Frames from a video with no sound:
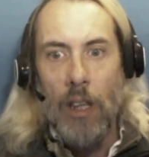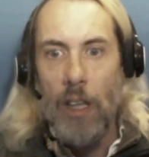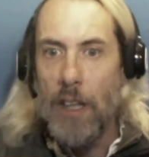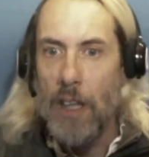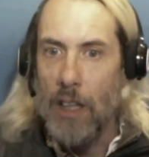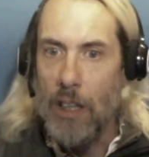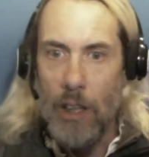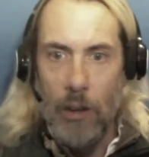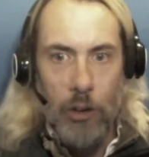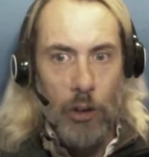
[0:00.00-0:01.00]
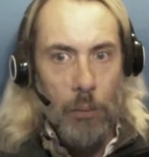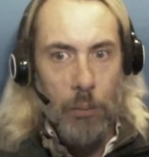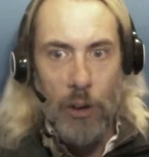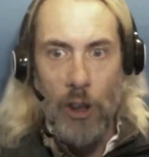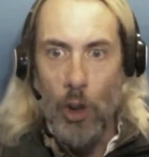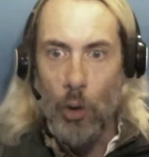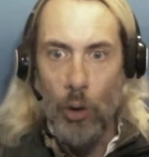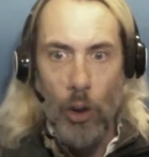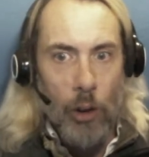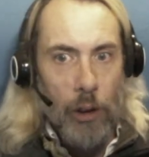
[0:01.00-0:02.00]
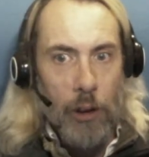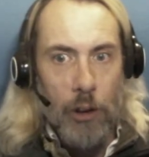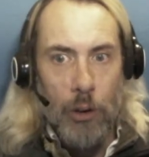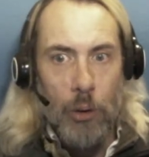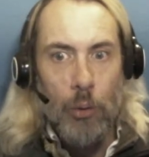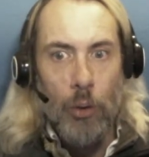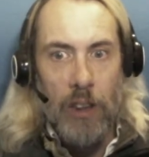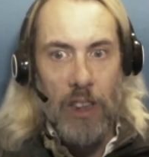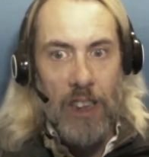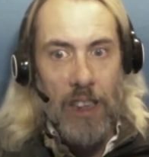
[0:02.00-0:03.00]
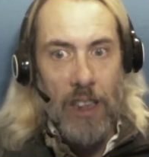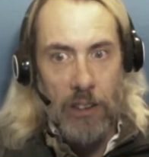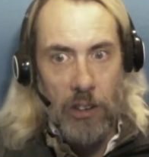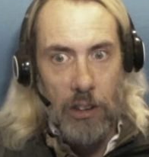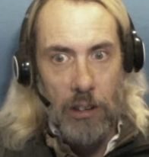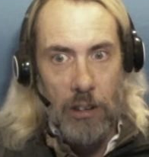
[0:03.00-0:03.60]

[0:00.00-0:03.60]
then Donald Trump can no longer do what he does,